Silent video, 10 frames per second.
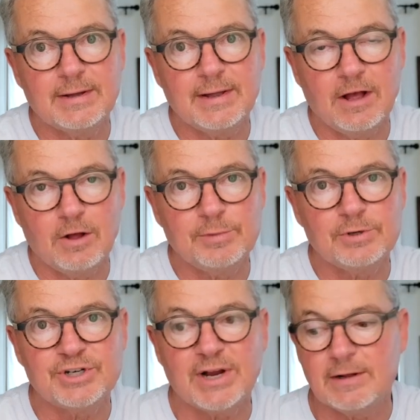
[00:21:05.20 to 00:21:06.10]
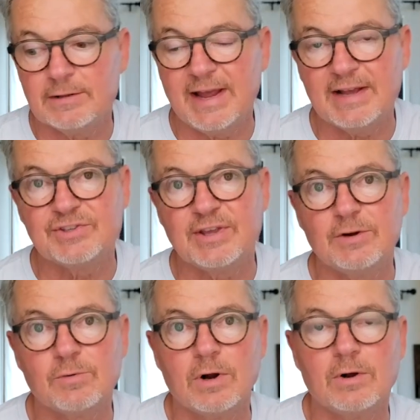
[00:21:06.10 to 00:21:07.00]
help your child as they
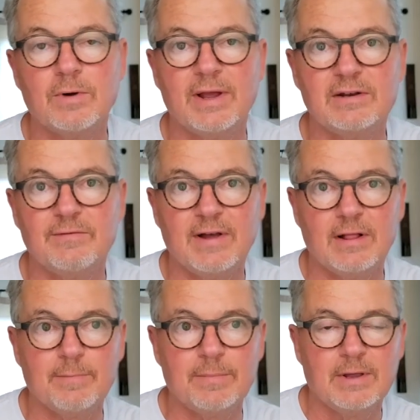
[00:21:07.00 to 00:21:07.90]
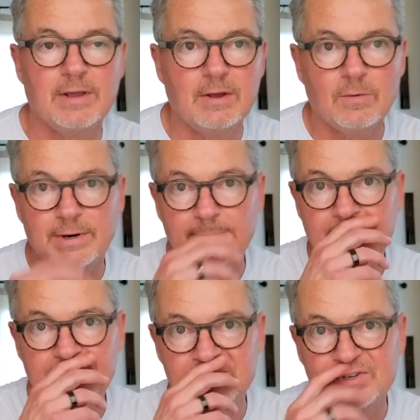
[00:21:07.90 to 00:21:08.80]
grow and develop when it
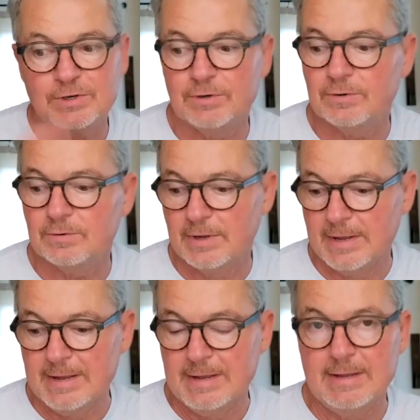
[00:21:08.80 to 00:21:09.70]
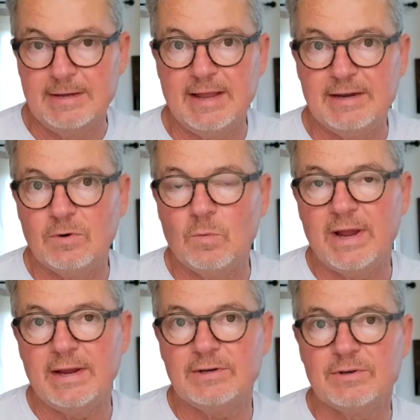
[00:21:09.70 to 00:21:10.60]
comes to gaining
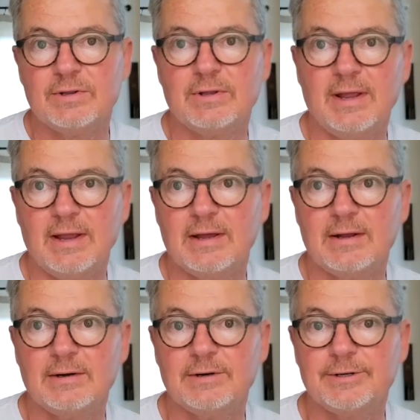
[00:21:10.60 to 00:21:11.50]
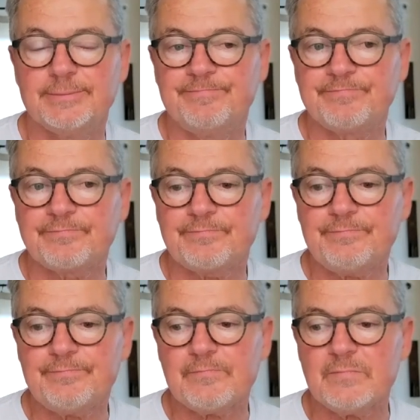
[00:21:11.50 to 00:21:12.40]
weight and
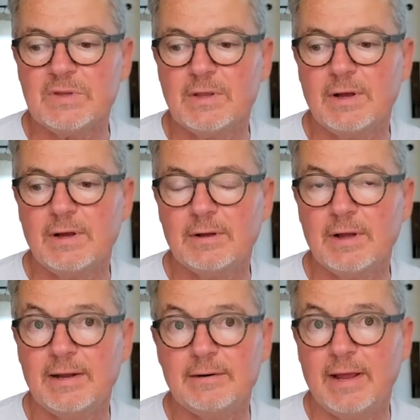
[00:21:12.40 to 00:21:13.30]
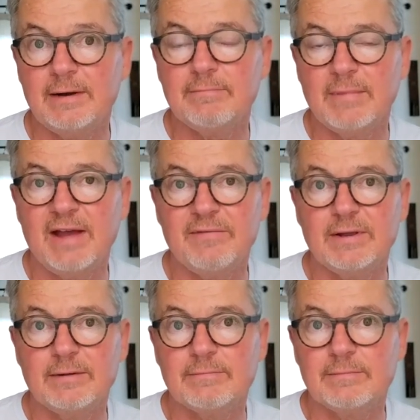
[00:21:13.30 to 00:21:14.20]

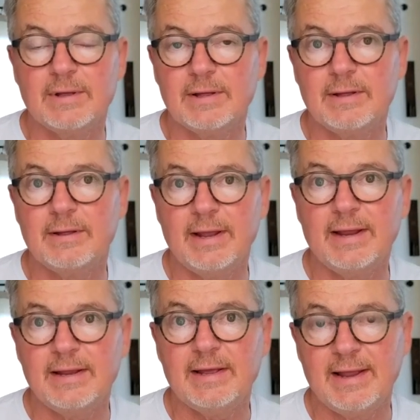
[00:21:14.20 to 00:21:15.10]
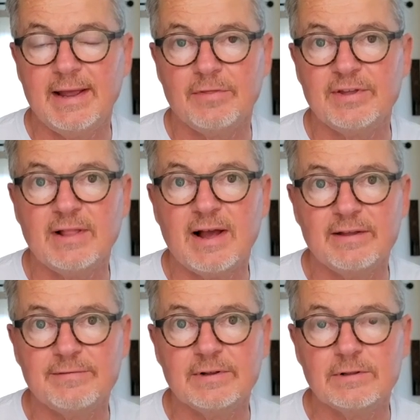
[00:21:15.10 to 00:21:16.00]
having a healthy
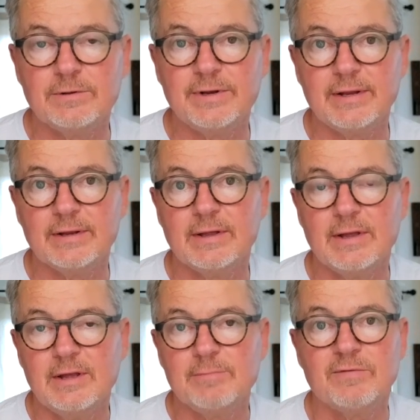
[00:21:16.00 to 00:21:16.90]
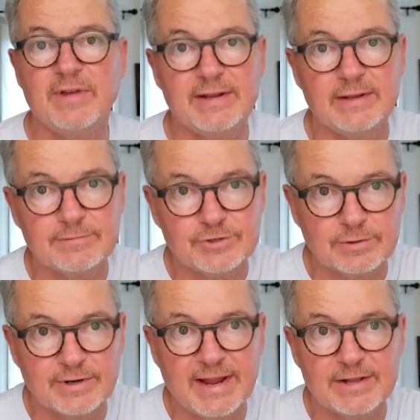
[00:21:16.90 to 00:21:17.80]
life, including preventing
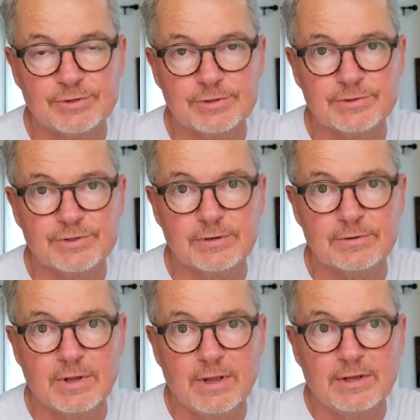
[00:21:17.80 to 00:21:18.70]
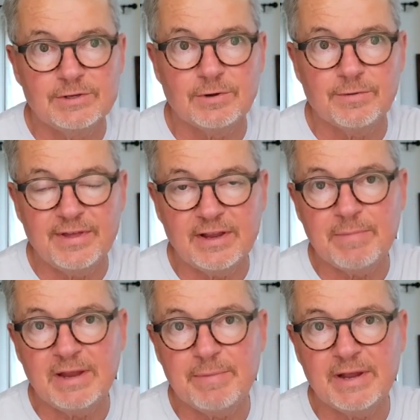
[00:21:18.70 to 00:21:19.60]
certain cancers. So think
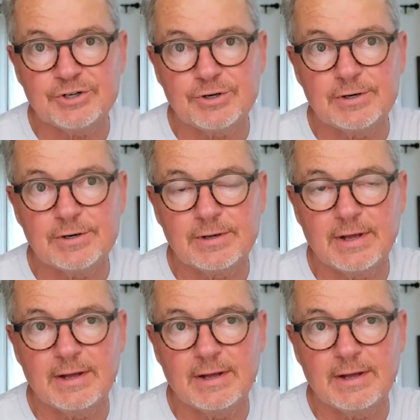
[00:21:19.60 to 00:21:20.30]
big picture.